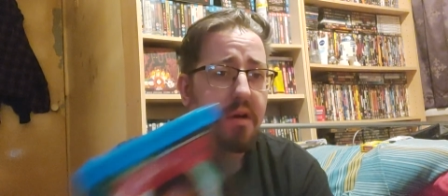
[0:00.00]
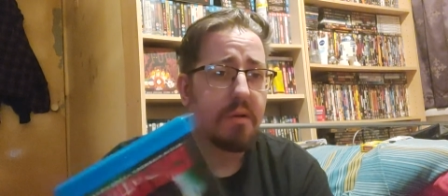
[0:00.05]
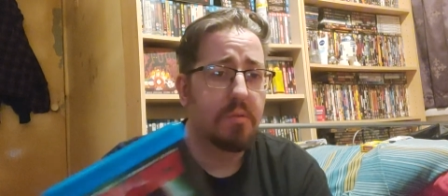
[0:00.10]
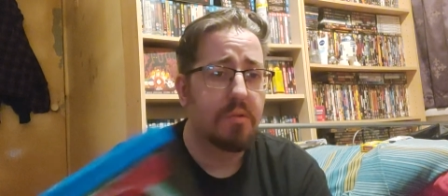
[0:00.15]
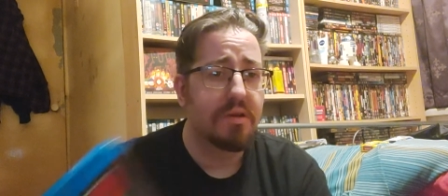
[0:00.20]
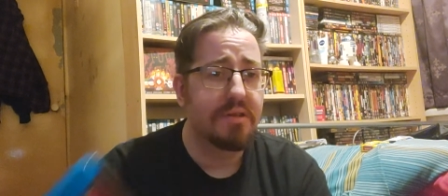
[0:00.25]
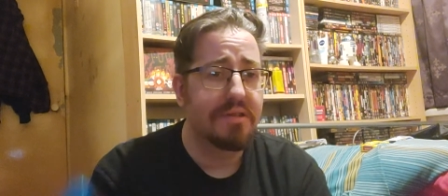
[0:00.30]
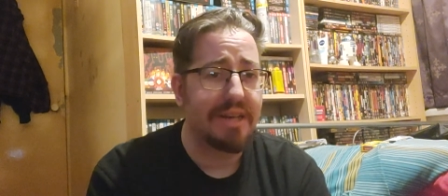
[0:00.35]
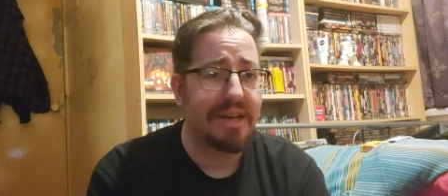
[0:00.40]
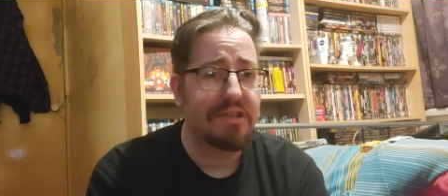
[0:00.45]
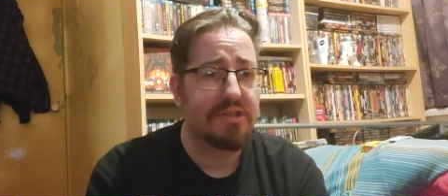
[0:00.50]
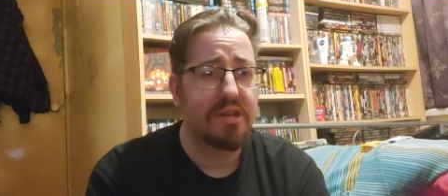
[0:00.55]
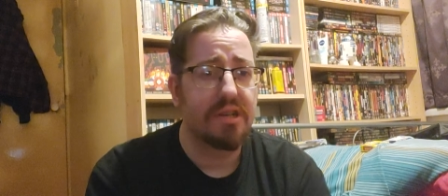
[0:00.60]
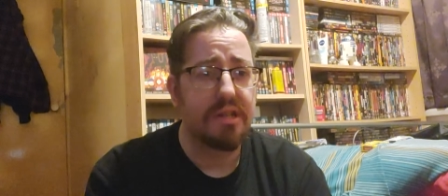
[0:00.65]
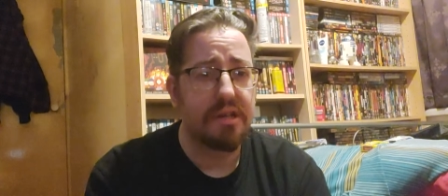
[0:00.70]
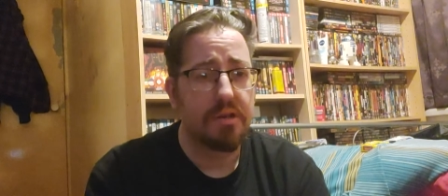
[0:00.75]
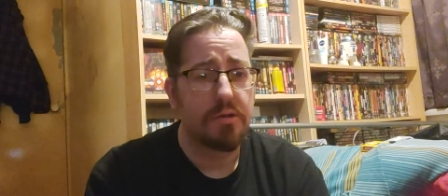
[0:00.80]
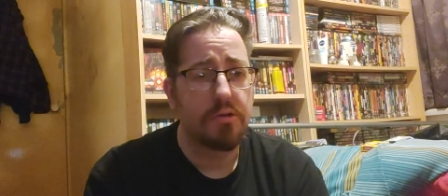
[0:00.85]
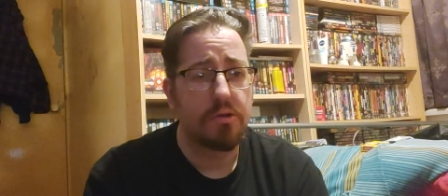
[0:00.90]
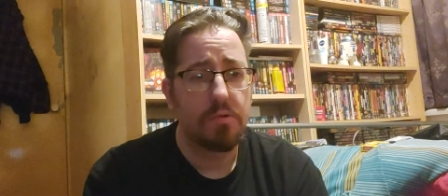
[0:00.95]
whereas
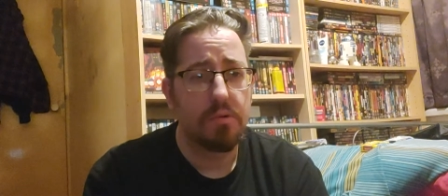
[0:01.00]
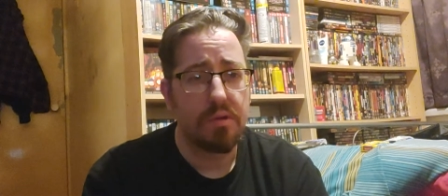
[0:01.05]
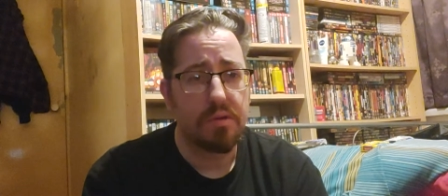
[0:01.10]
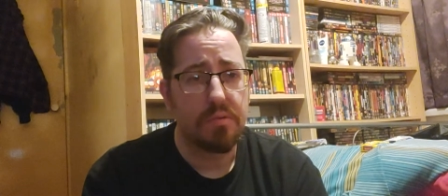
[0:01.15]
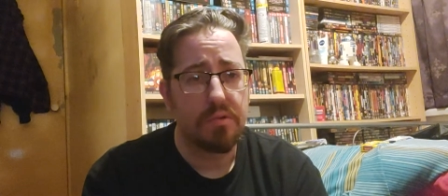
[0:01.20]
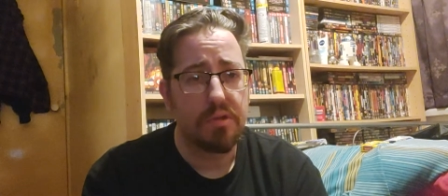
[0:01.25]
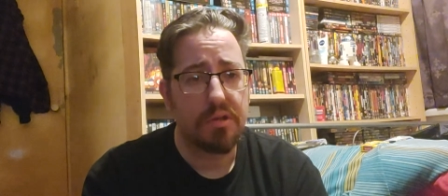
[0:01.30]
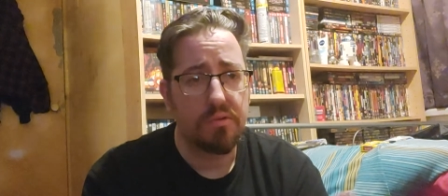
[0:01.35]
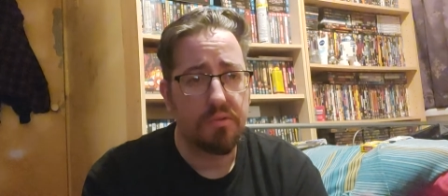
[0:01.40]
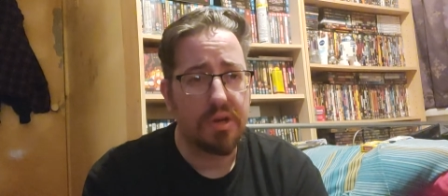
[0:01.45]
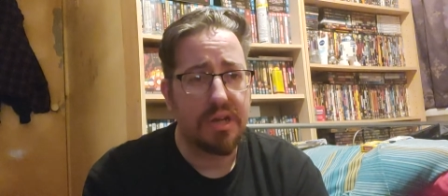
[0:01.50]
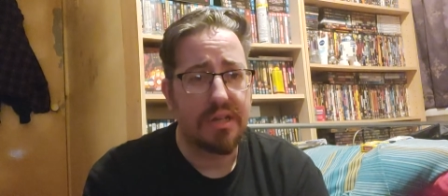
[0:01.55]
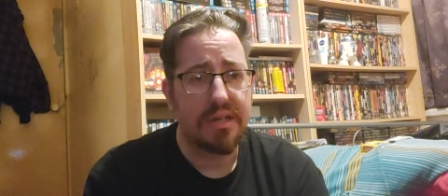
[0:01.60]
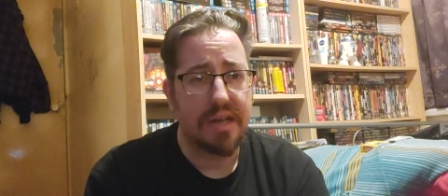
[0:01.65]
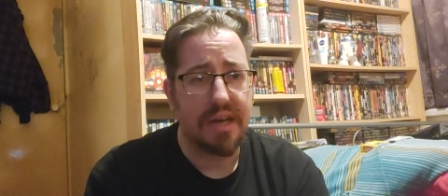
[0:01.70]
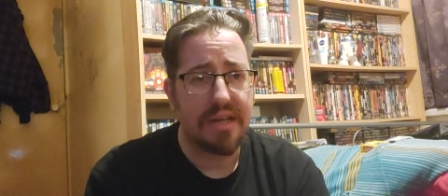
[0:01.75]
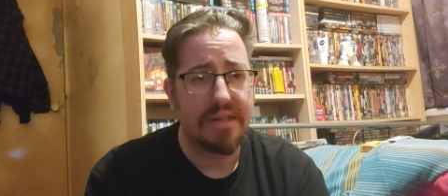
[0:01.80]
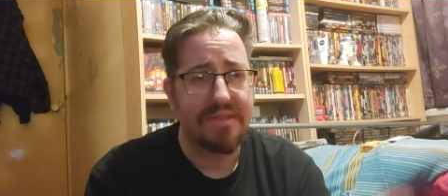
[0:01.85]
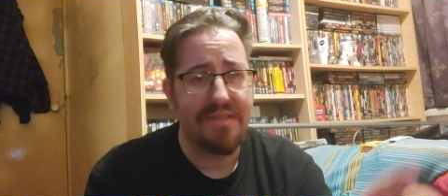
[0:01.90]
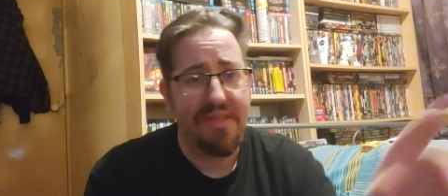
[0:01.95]
Angelina Jolie was great
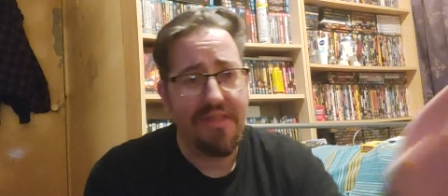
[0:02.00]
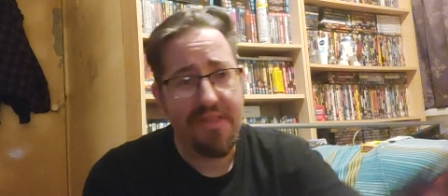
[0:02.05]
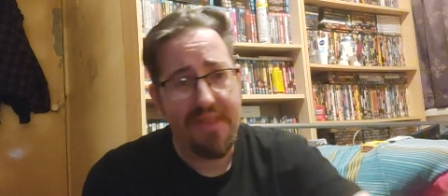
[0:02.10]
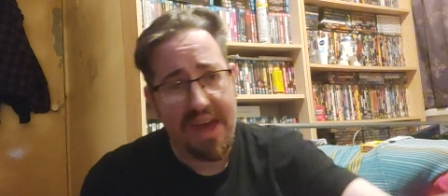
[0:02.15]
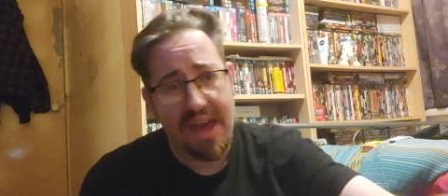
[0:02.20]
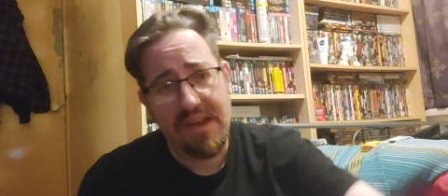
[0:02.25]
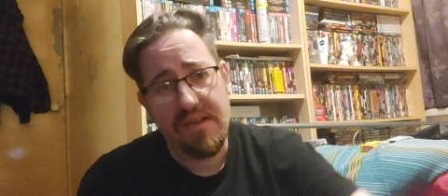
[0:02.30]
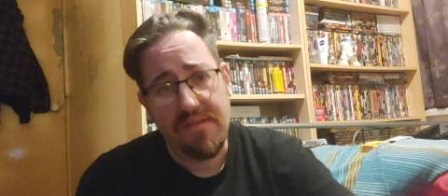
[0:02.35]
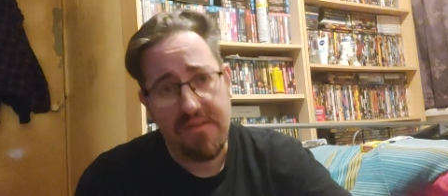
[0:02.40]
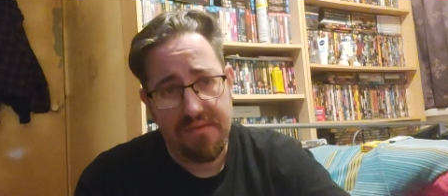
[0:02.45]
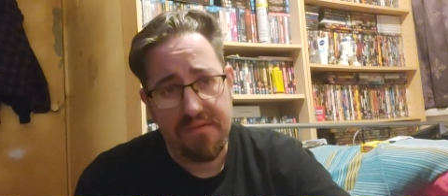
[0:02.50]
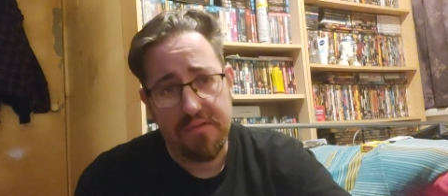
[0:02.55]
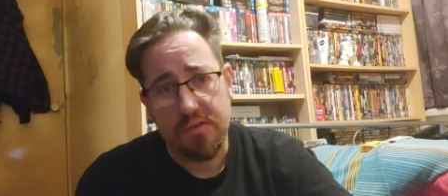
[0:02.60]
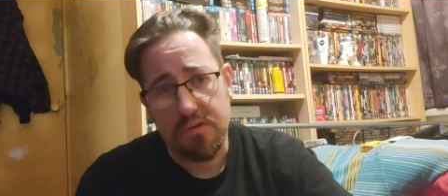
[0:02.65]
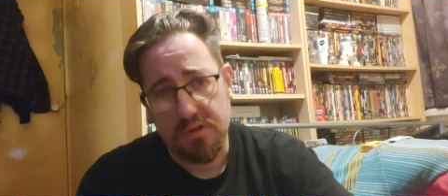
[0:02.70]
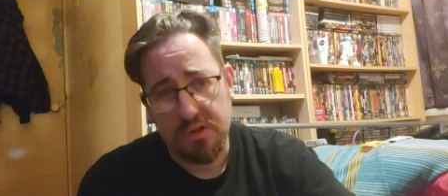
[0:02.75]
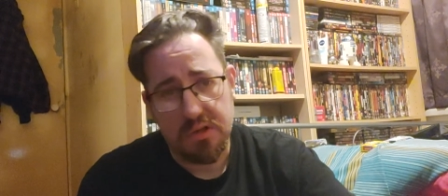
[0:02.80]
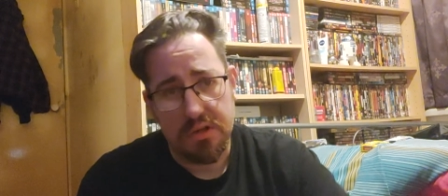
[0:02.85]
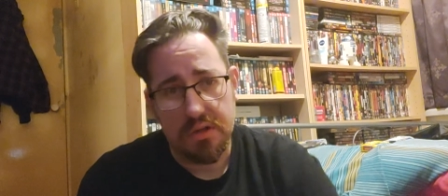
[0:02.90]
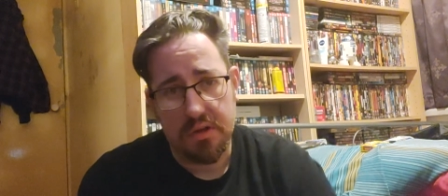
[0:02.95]
as a then
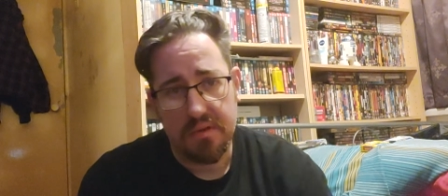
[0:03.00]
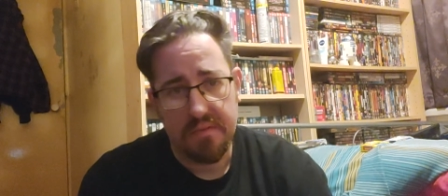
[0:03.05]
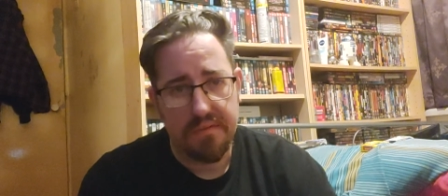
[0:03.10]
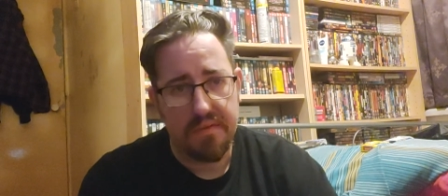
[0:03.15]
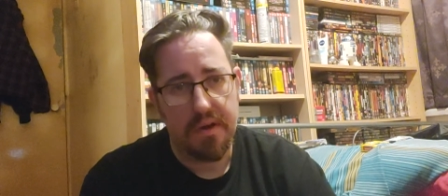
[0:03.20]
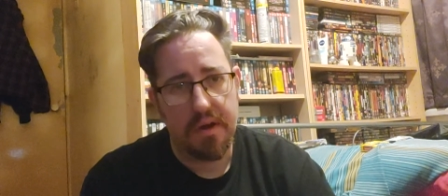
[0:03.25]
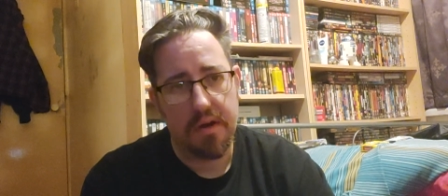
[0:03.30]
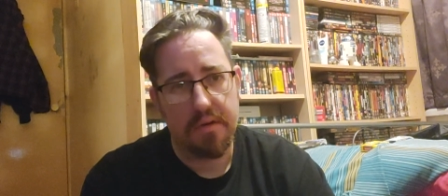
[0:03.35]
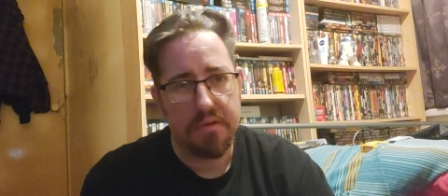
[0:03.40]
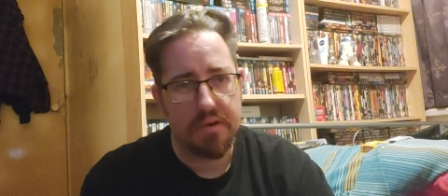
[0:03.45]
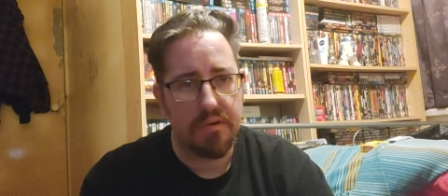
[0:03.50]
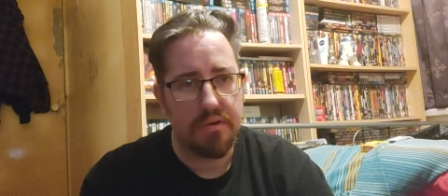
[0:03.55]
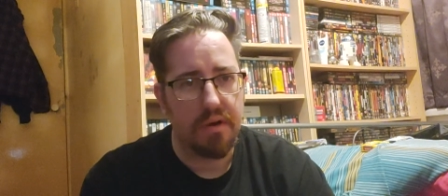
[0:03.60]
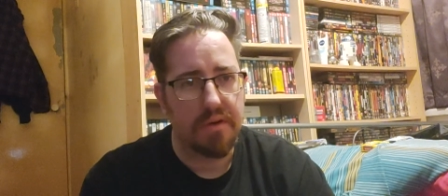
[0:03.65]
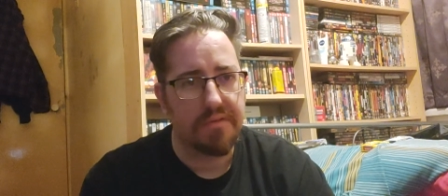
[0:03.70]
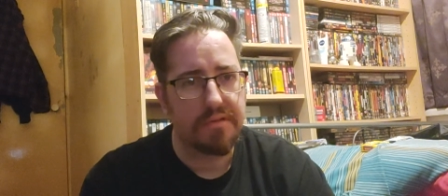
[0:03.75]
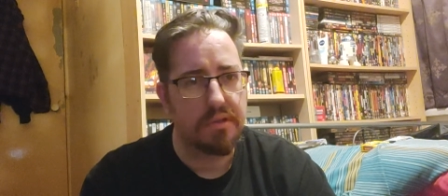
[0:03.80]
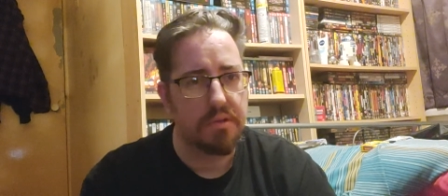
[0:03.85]
version of Lara Croft.